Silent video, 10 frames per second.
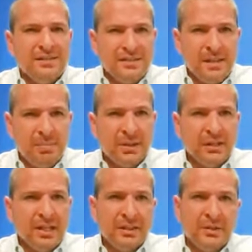
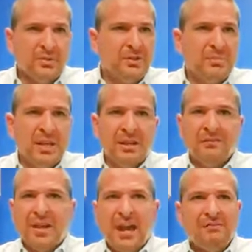Typically, it used to be
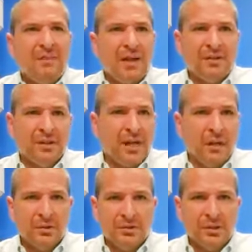if you had five hundred
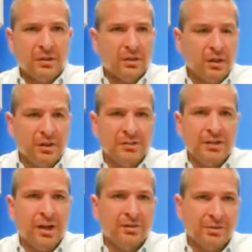dollars on an earnest
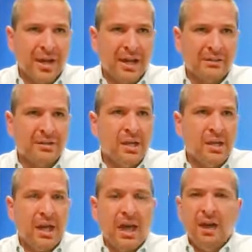contract,
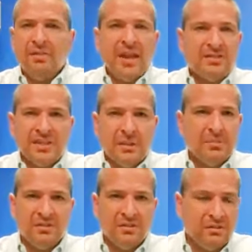uh, that
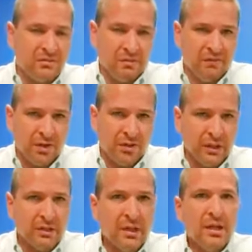seemed sufficient.